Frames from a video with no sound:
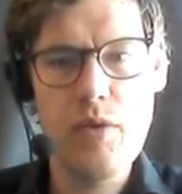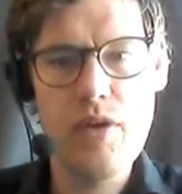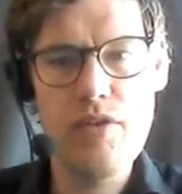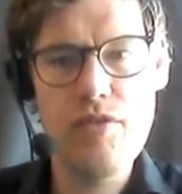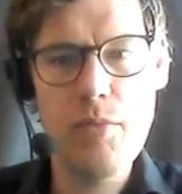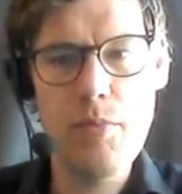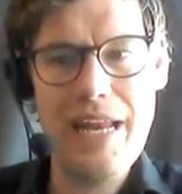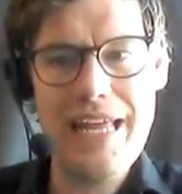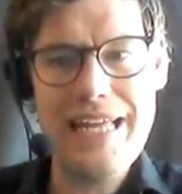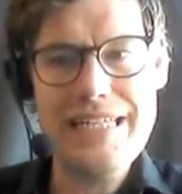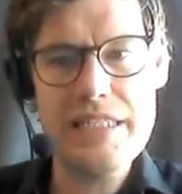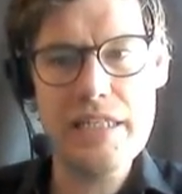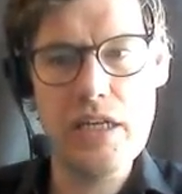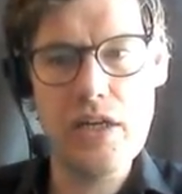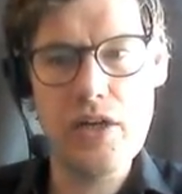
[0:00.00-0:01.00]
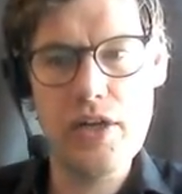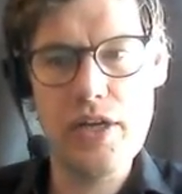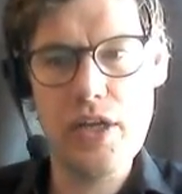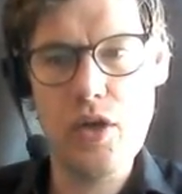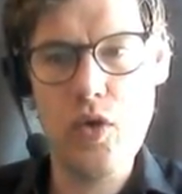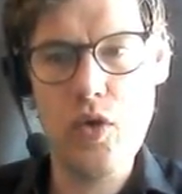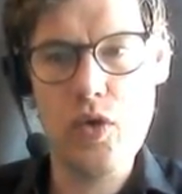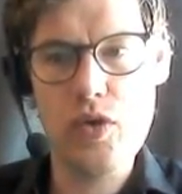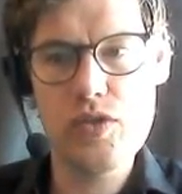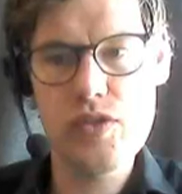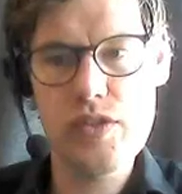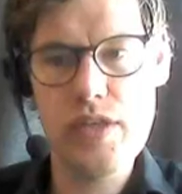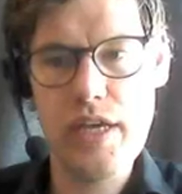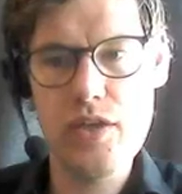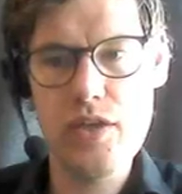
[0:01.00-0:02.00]
We have a blended learning
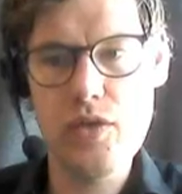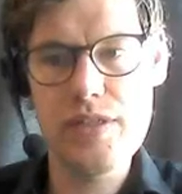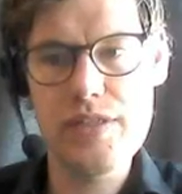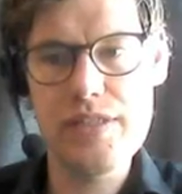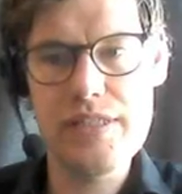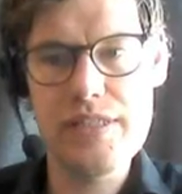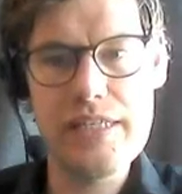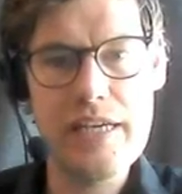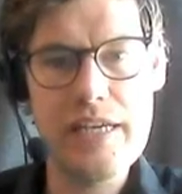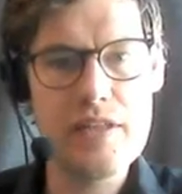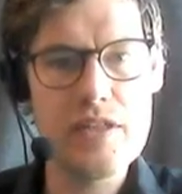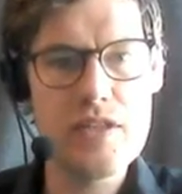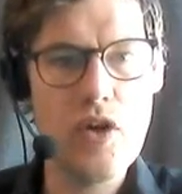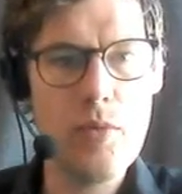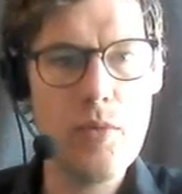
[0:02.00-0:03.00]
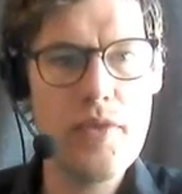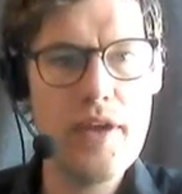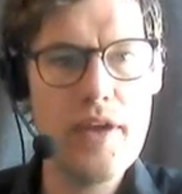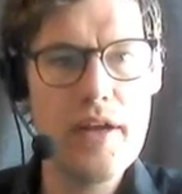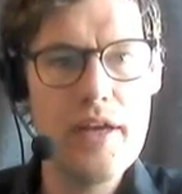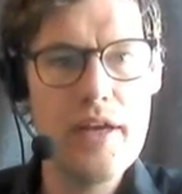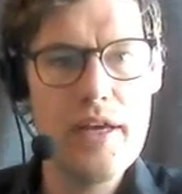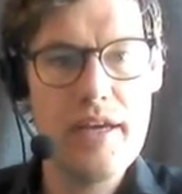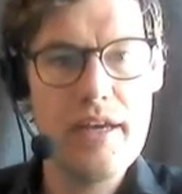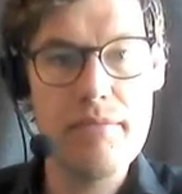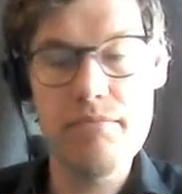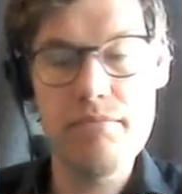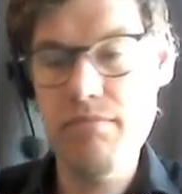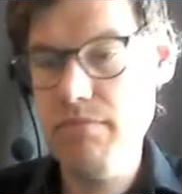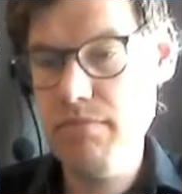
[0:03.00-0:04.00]
course you can see at the top there,
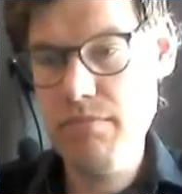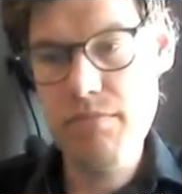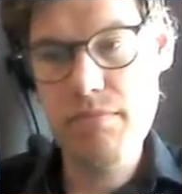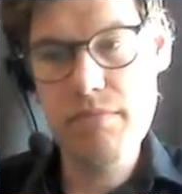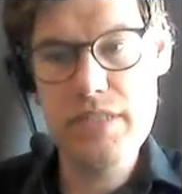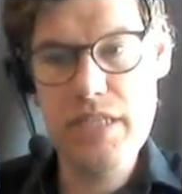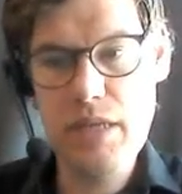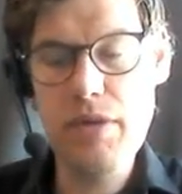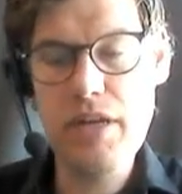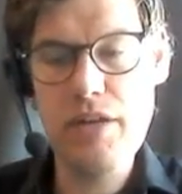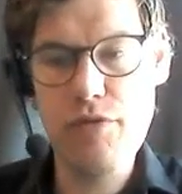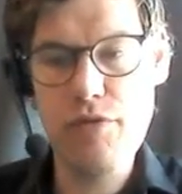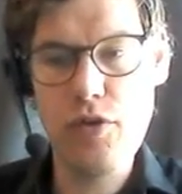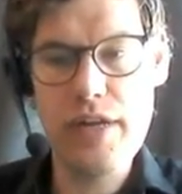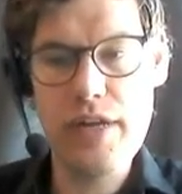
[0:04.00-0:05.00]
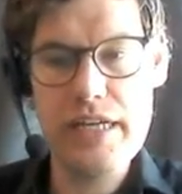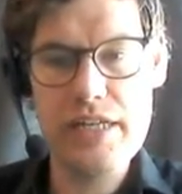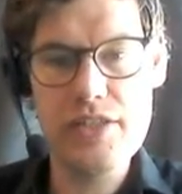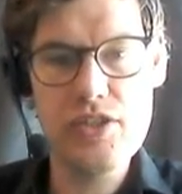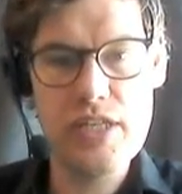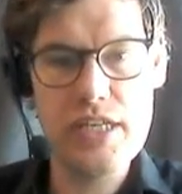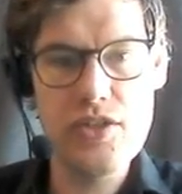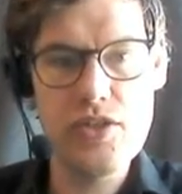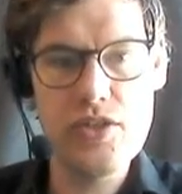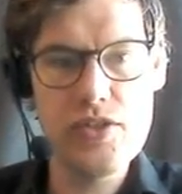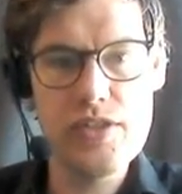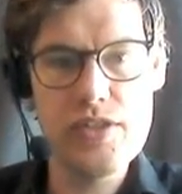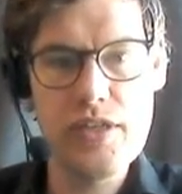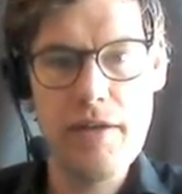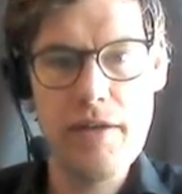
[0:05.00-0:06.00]
typically for English
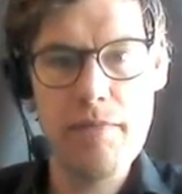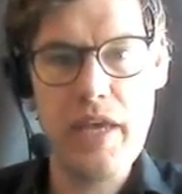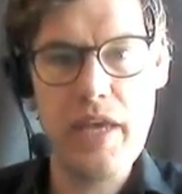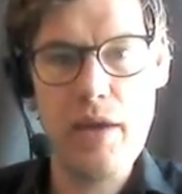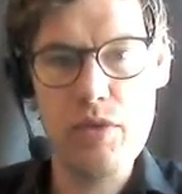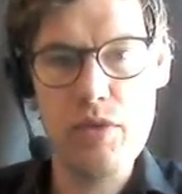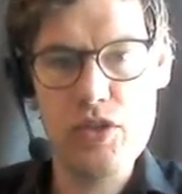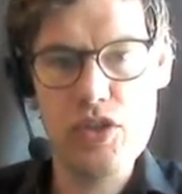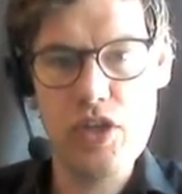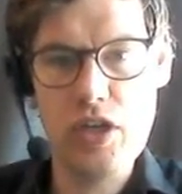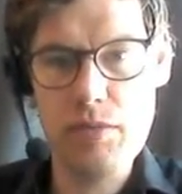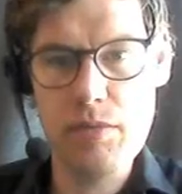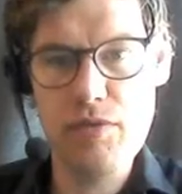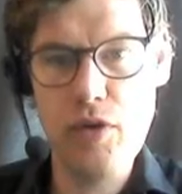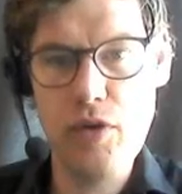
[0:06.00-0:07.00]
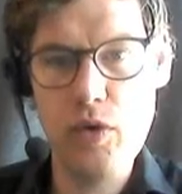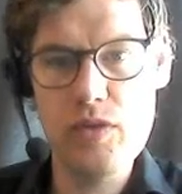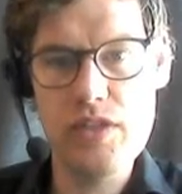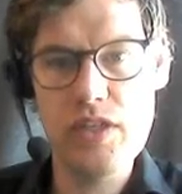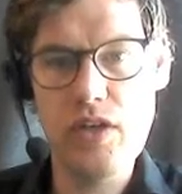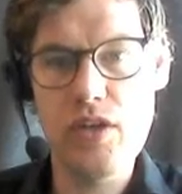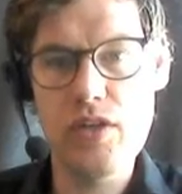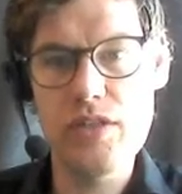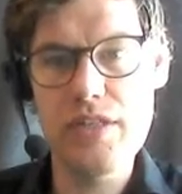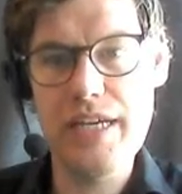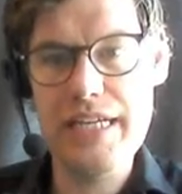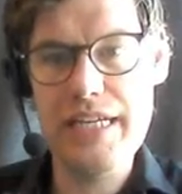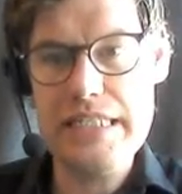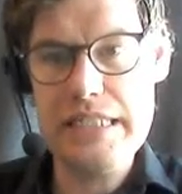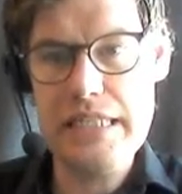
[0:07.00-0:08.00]
teachers, which is going to be focusing on
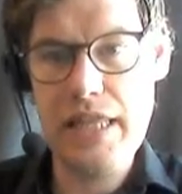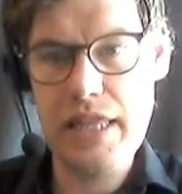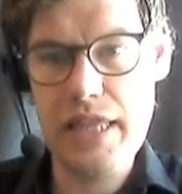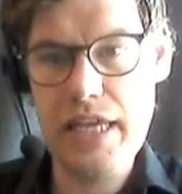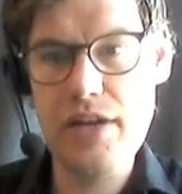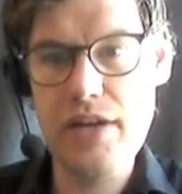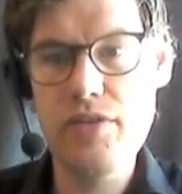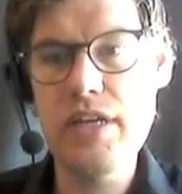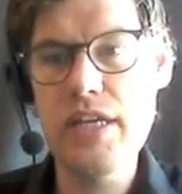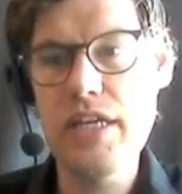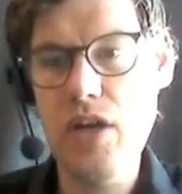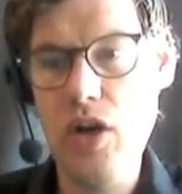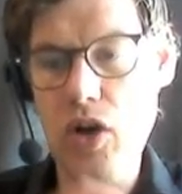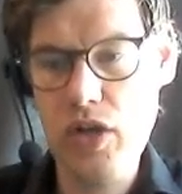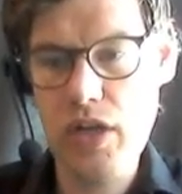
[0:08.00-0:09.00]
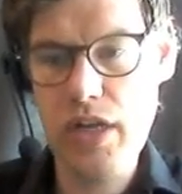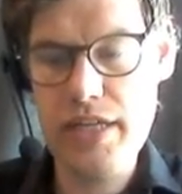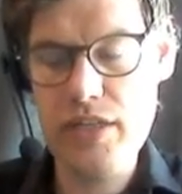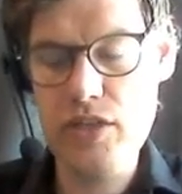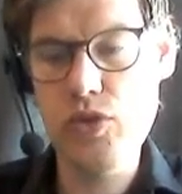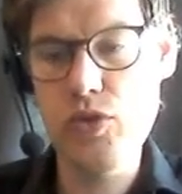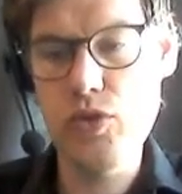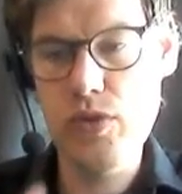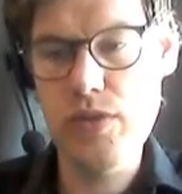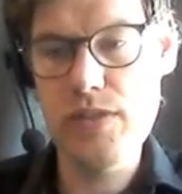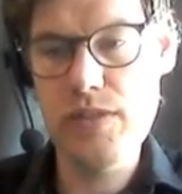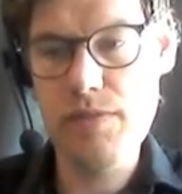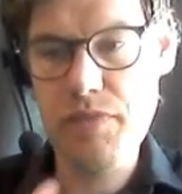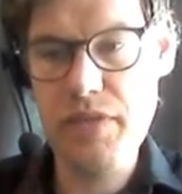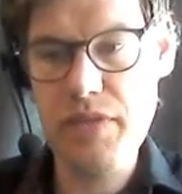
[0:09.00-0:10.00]
theory, online
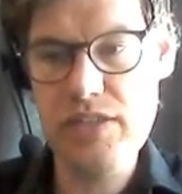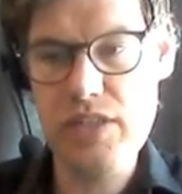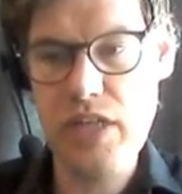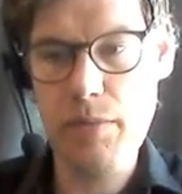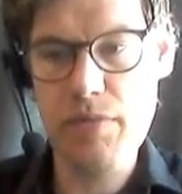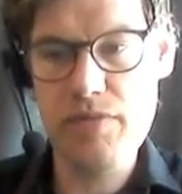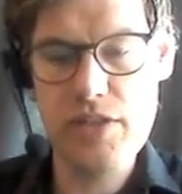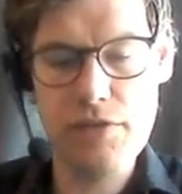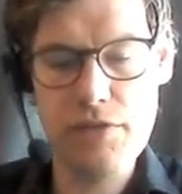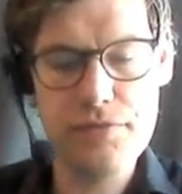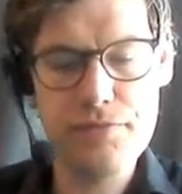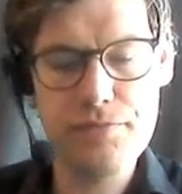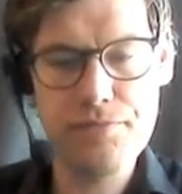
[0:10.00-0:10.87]
tools, this type of stuff.